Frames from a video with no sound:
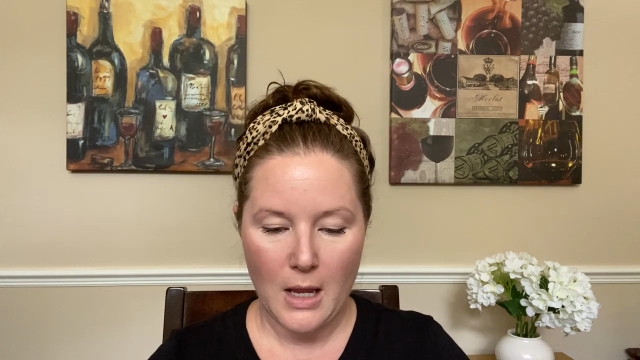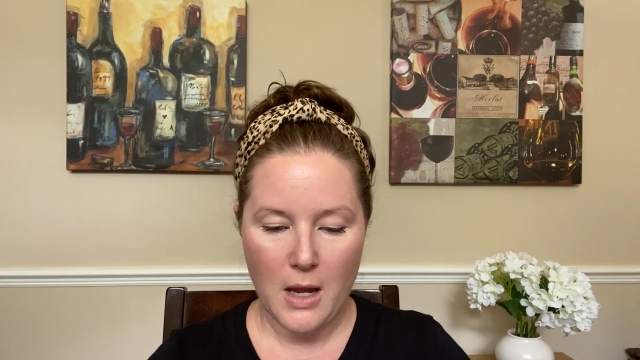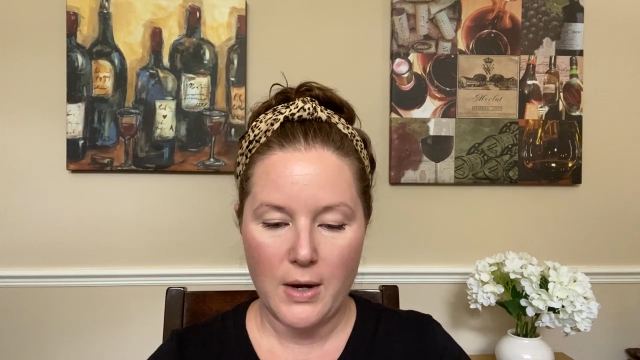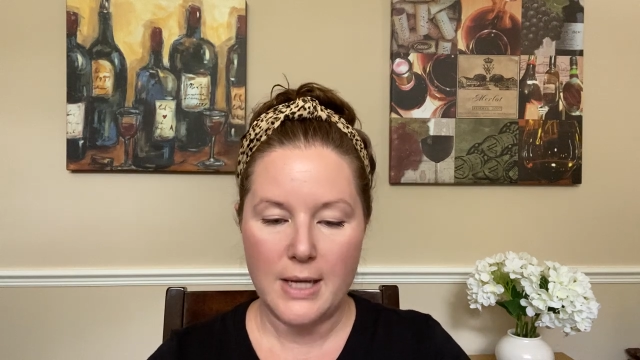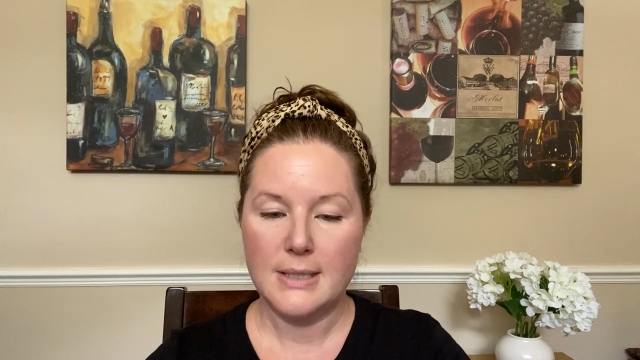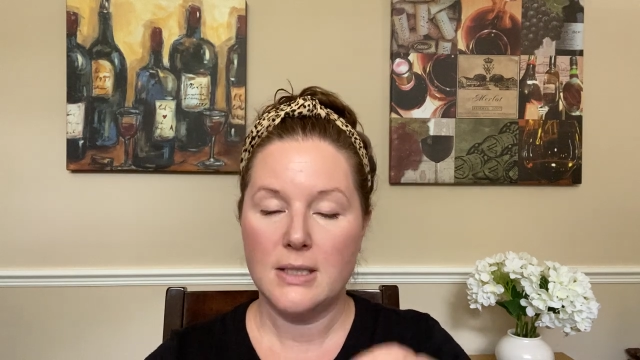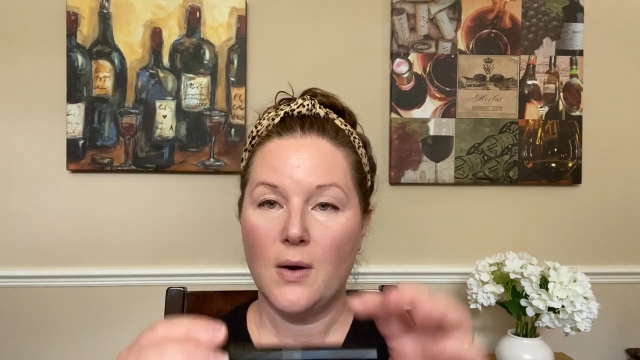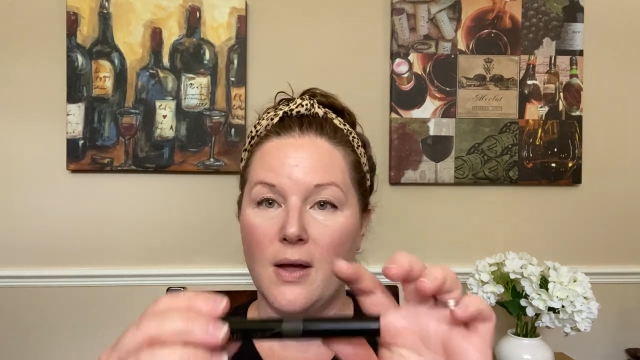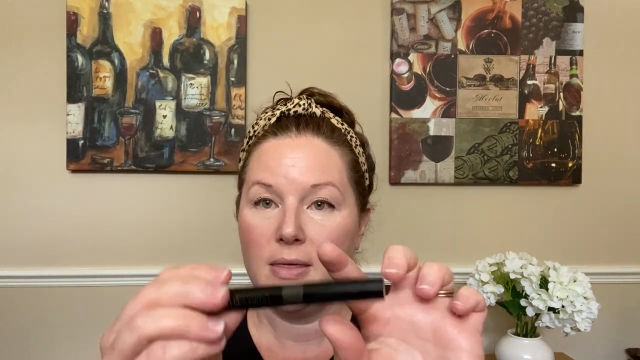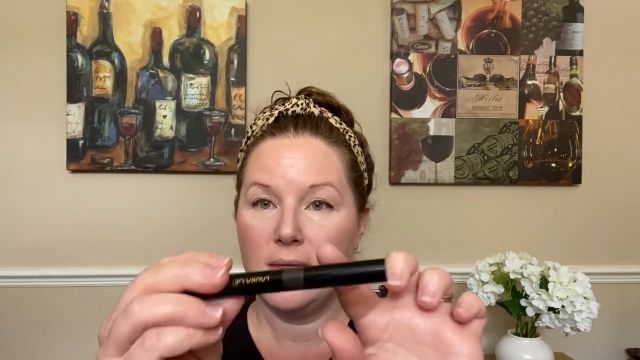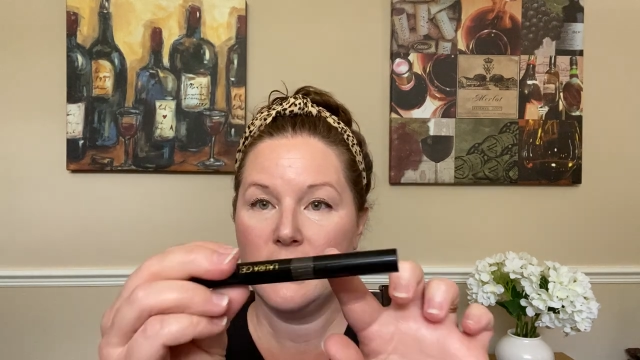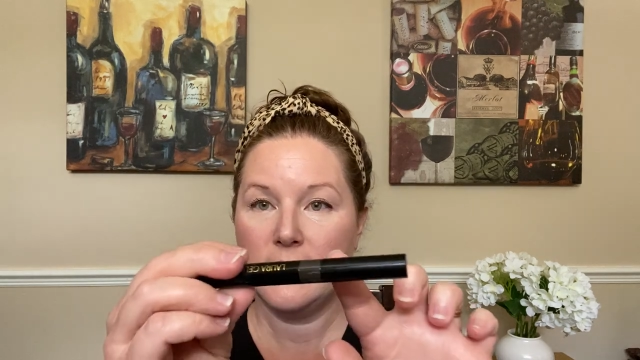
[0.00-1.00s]
All right, so
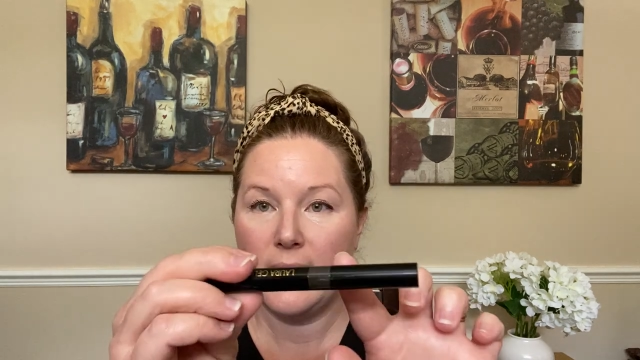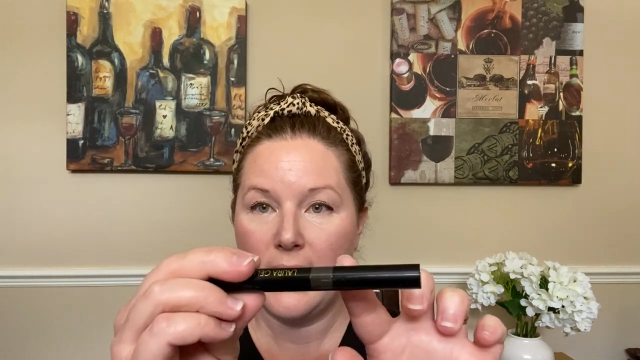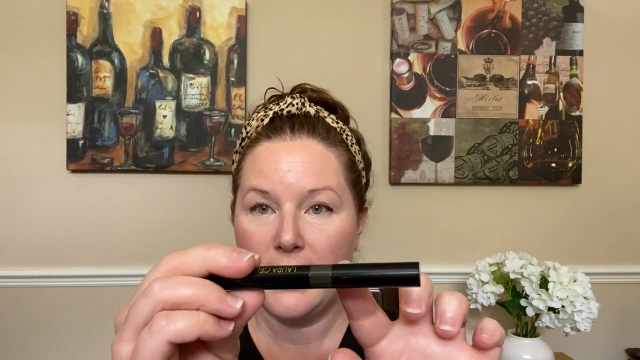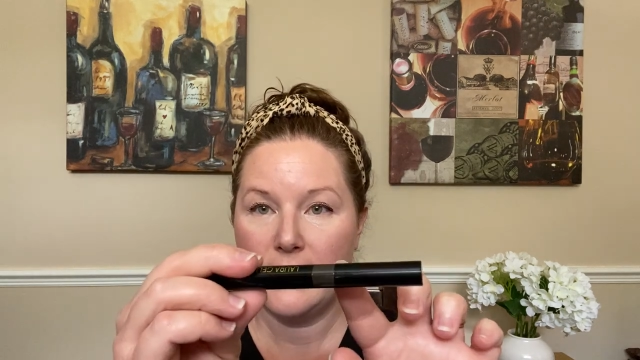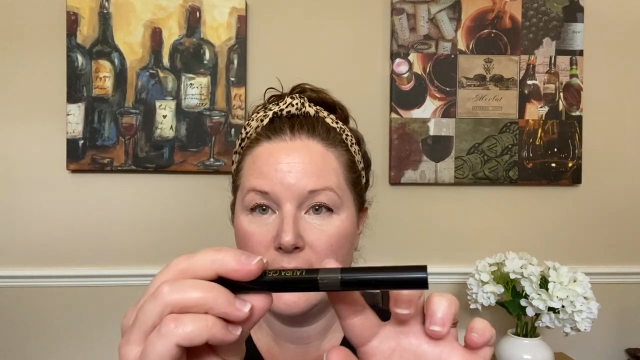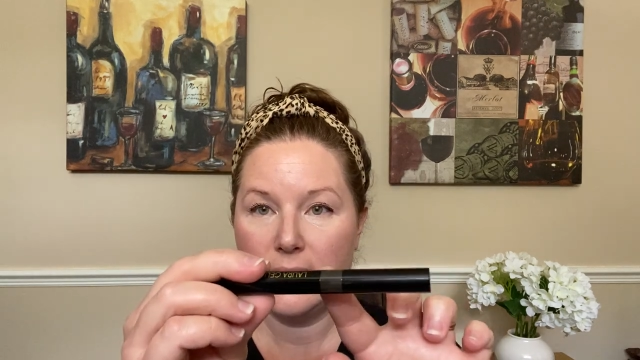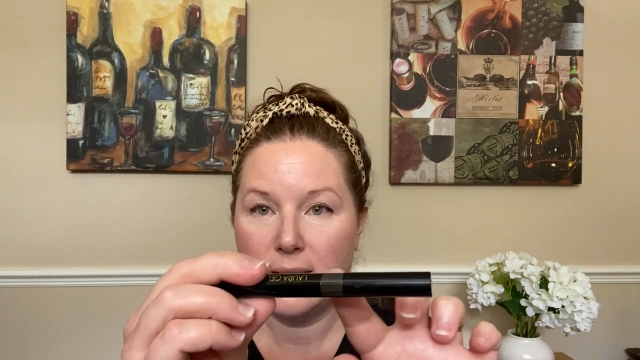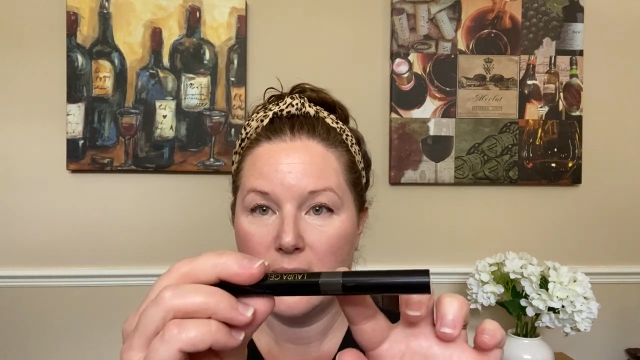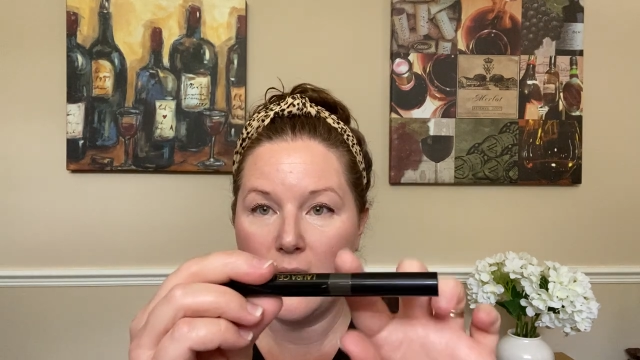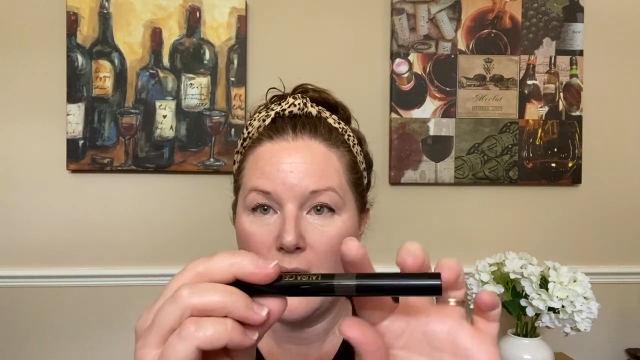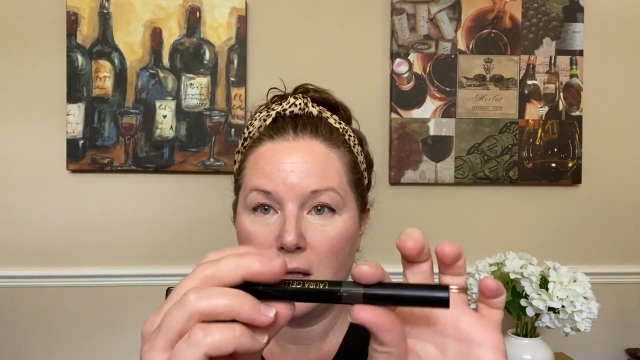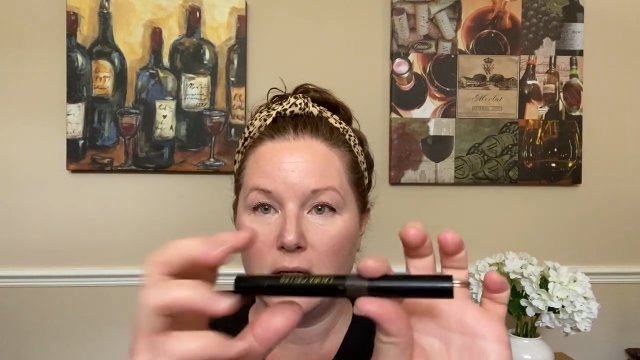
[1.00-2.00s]
on this end is the
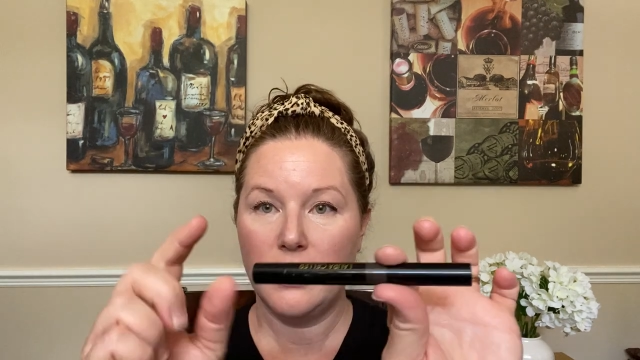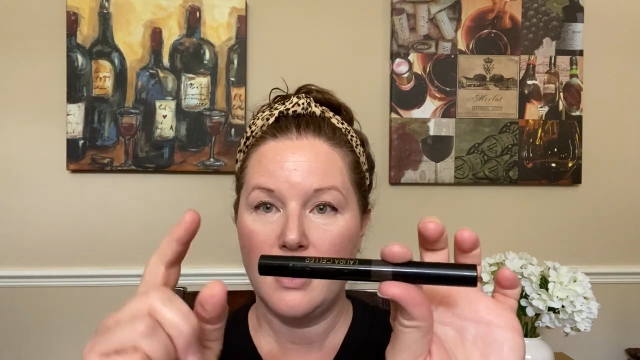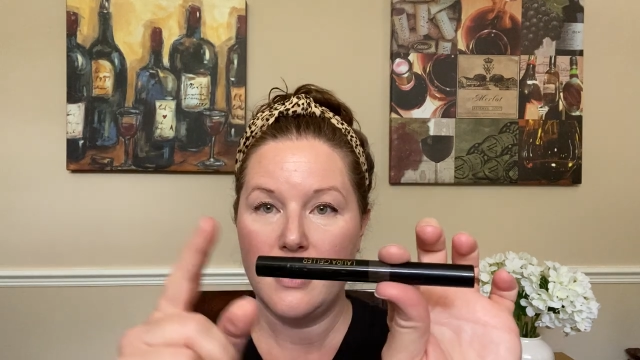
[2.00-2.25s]
color